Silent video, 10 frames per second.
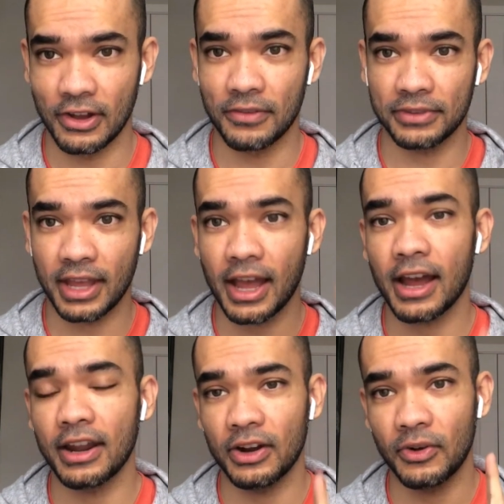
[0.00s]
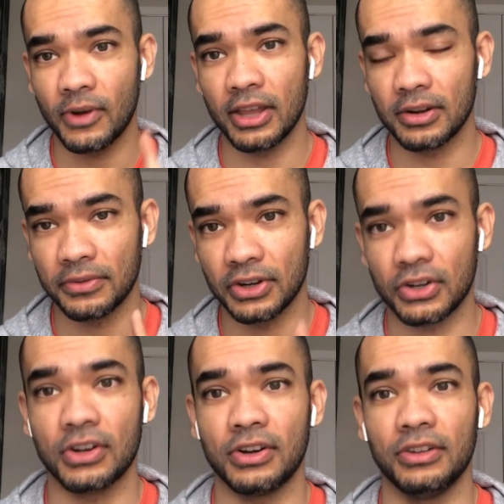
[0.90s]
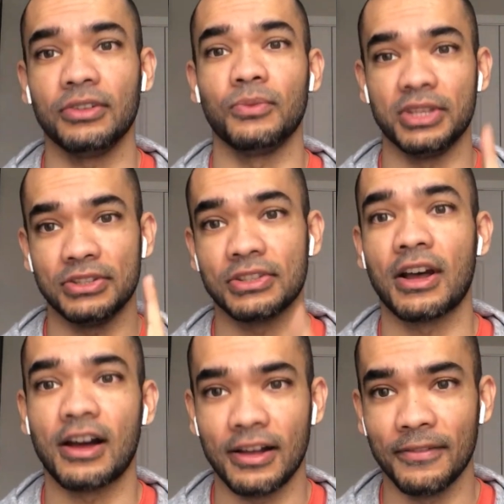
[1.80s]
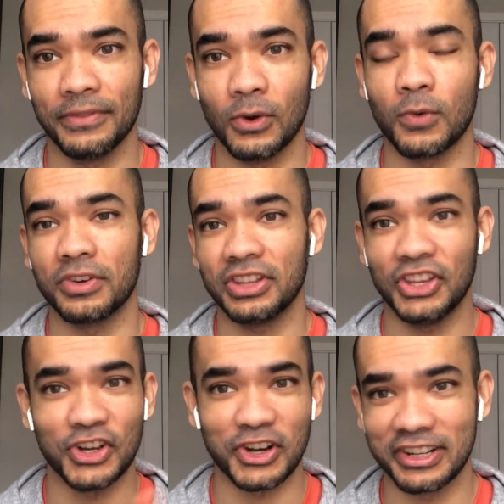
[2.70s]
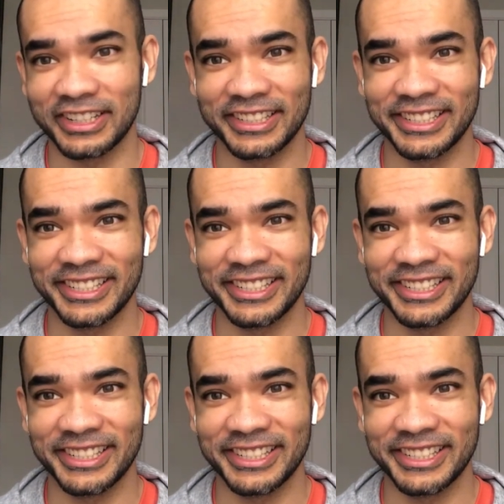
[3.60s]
of the higher rate of return we saw over the year